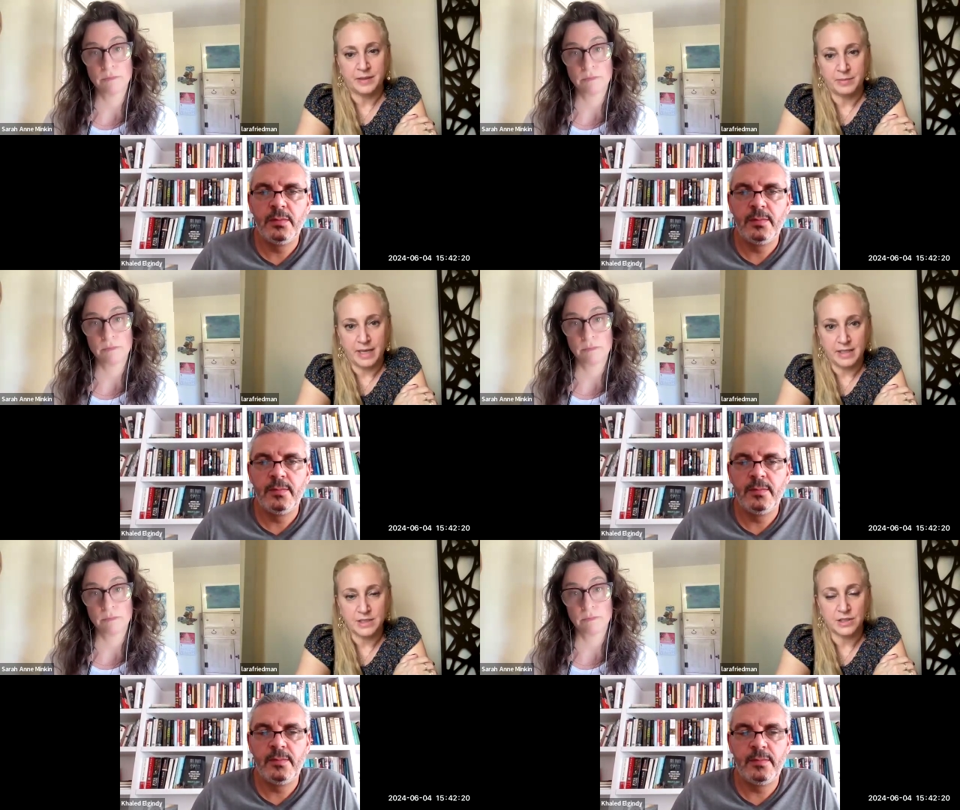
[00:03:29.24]
Speaker 1: in
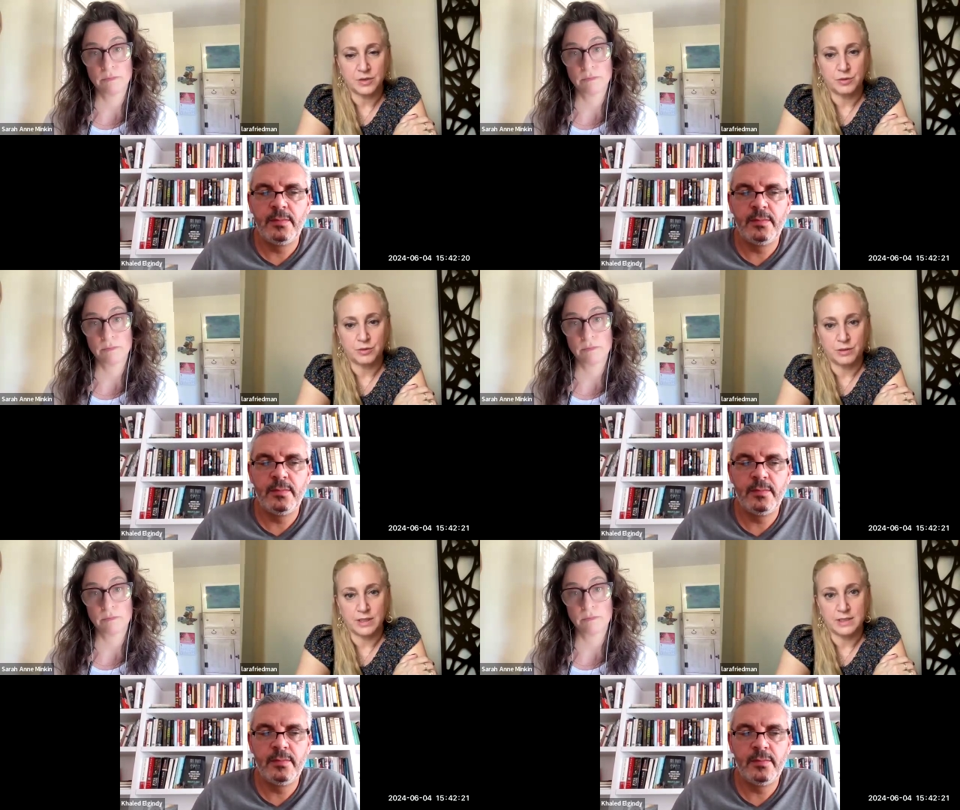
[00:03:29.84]
past years,
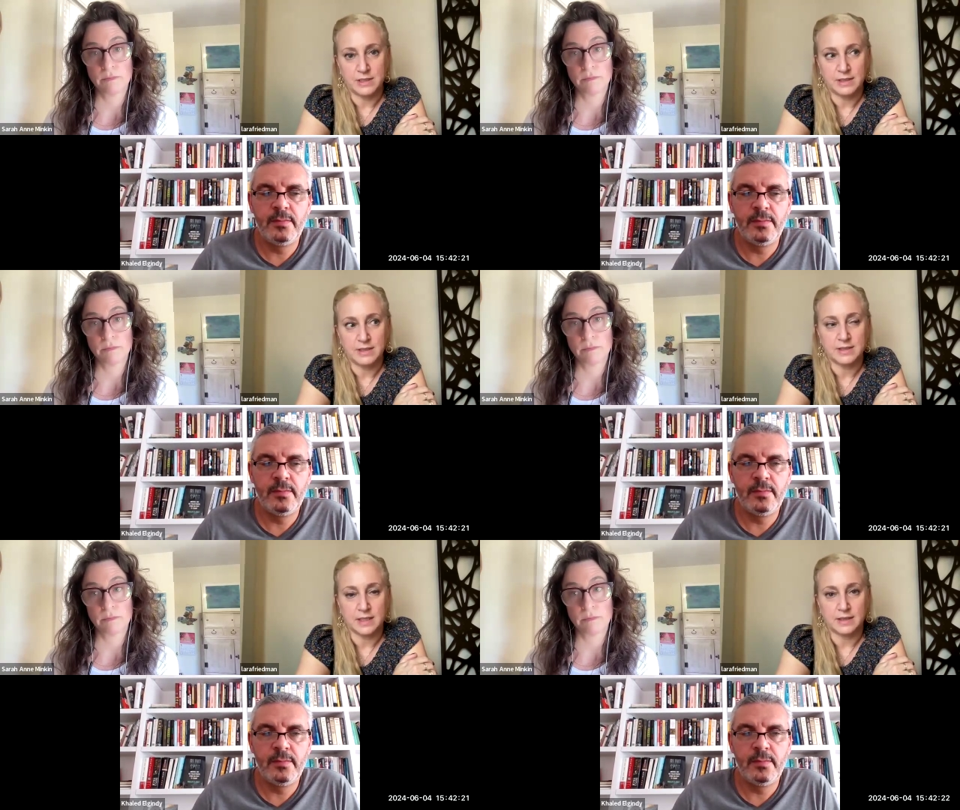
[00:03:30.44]
we really
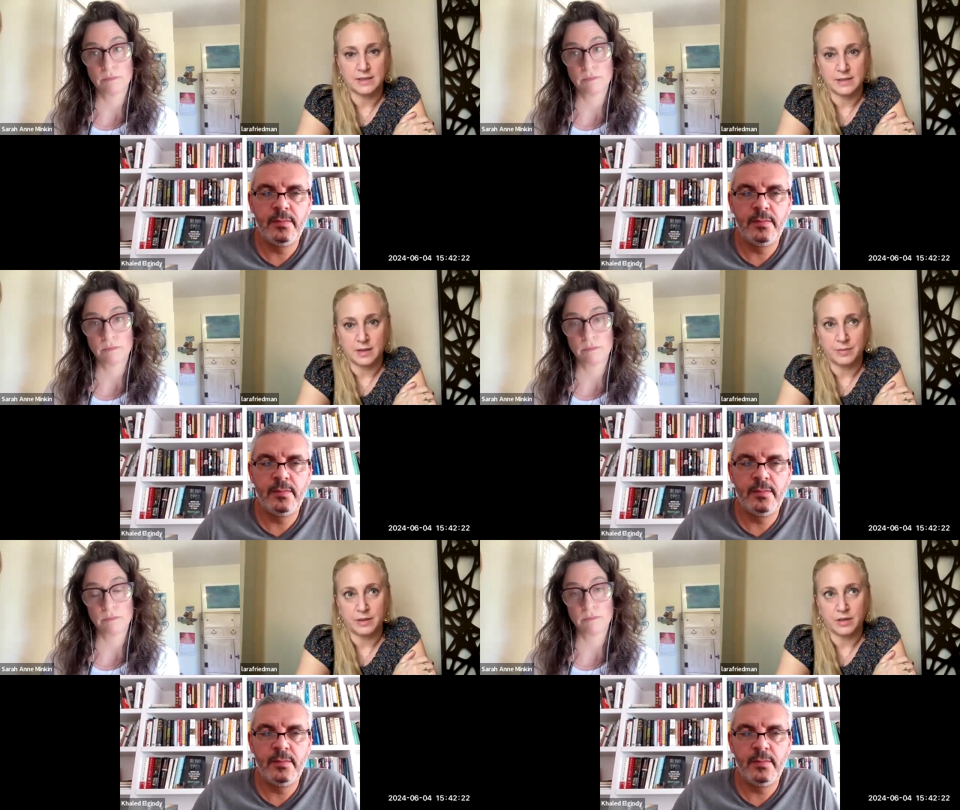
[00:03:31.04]
did set this
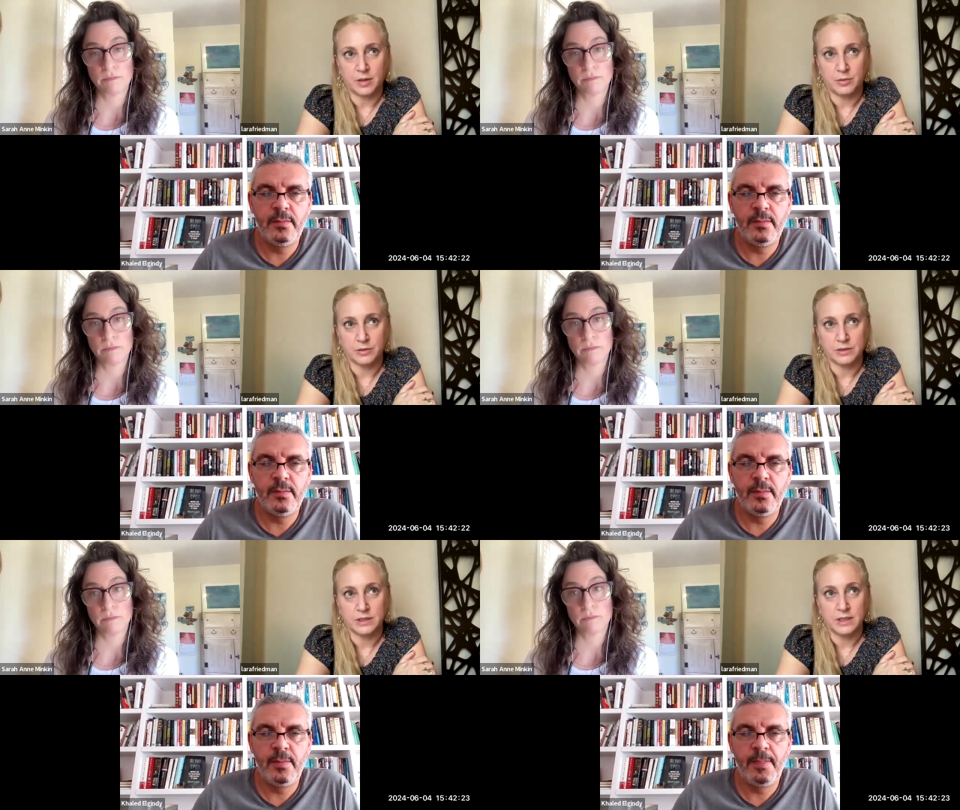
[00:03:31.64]
up in an
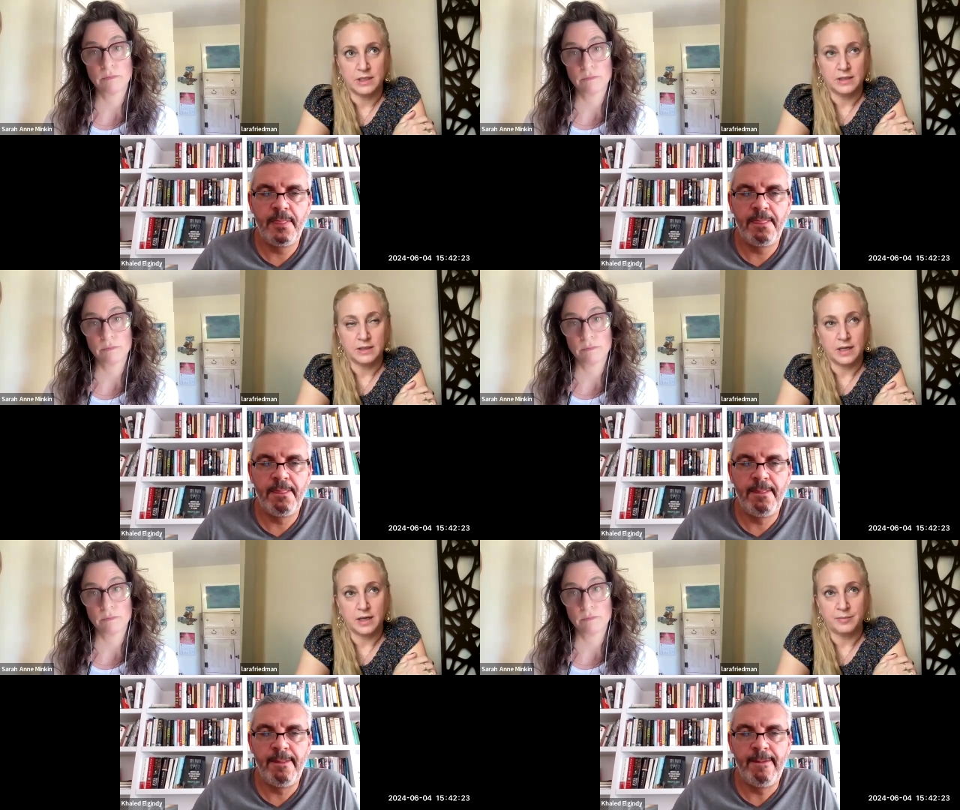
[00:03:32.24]
almost
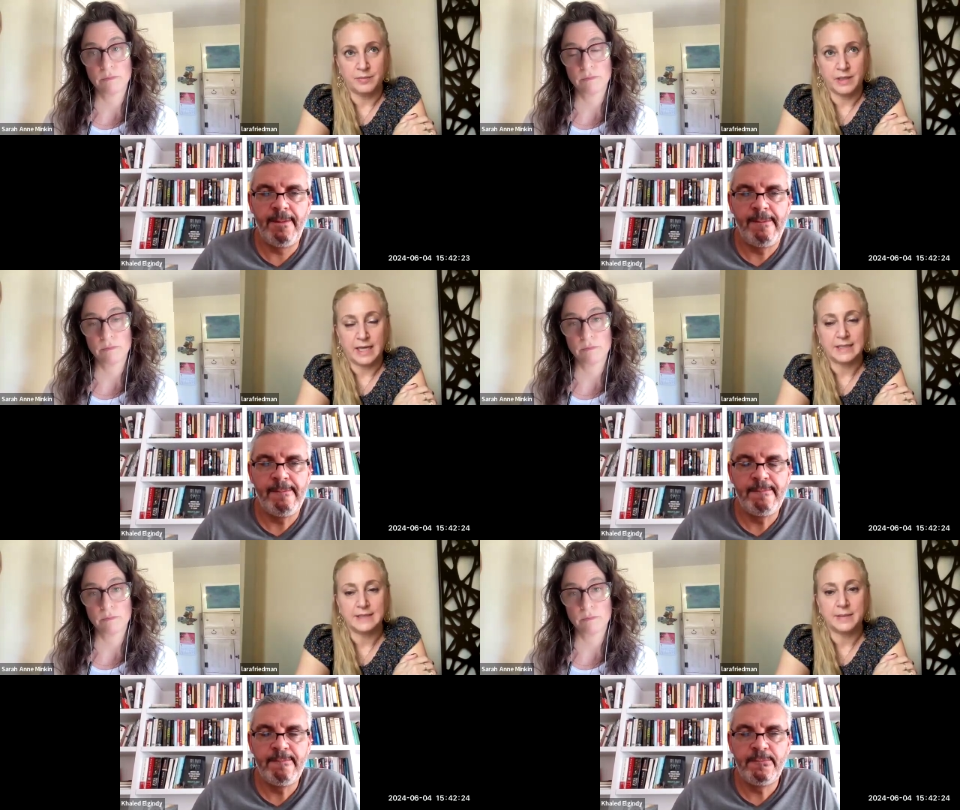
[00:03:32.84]
um,
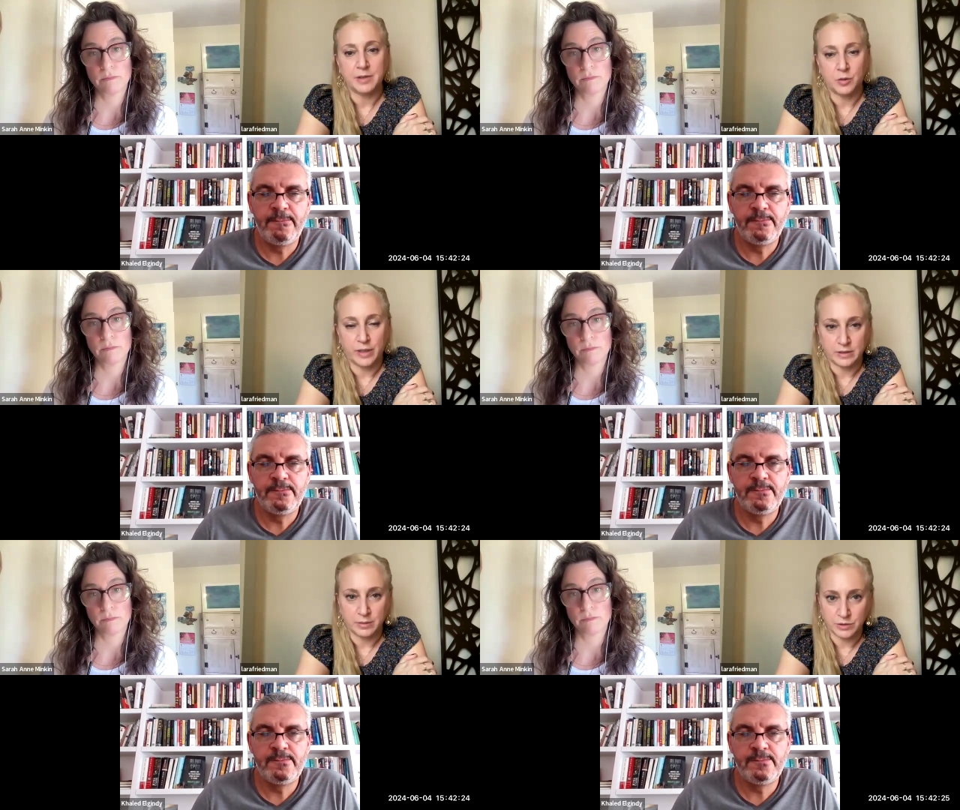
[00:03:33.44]
academic
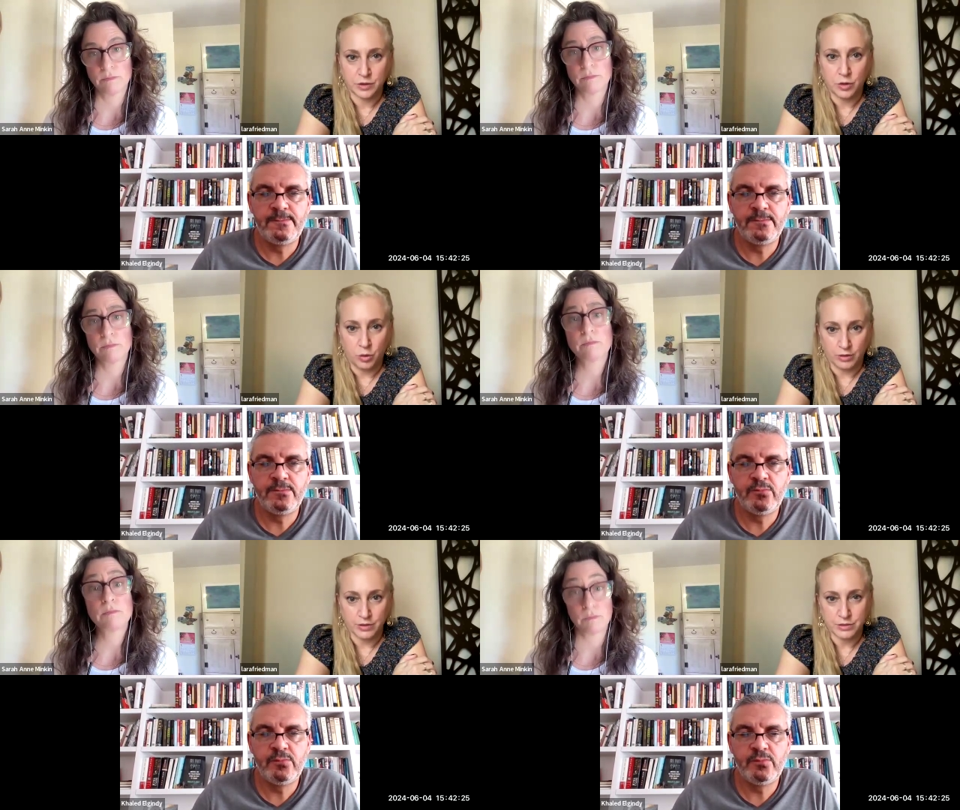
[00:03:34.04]
way, as almost a
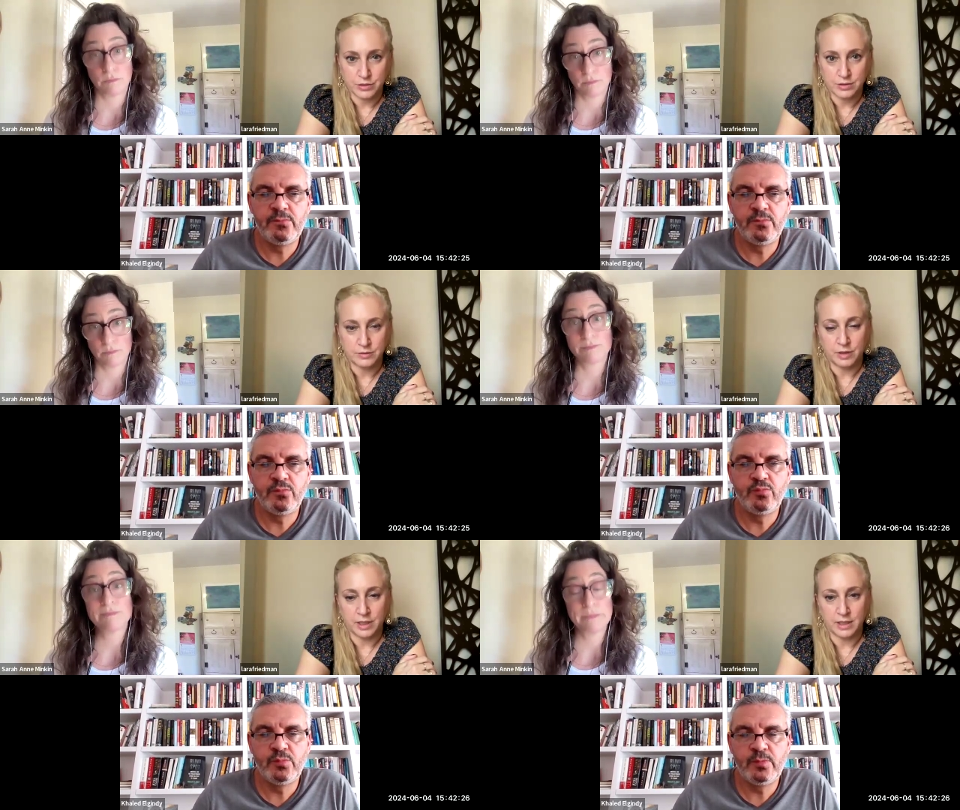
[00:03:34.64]
course,
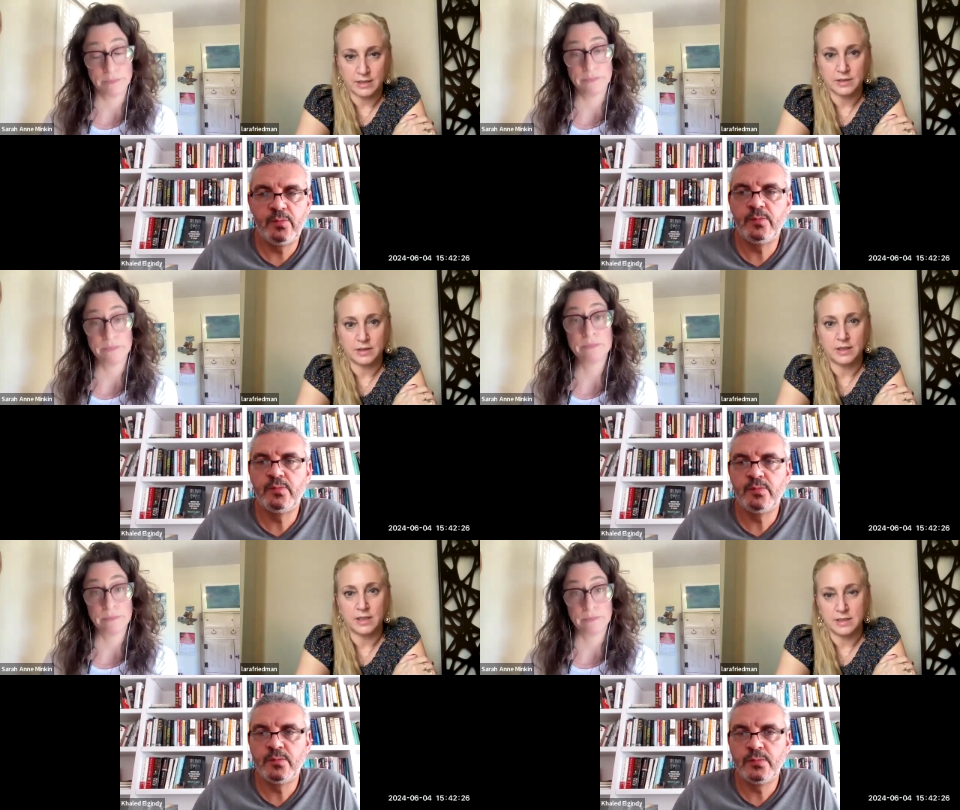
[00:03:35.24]
right? So the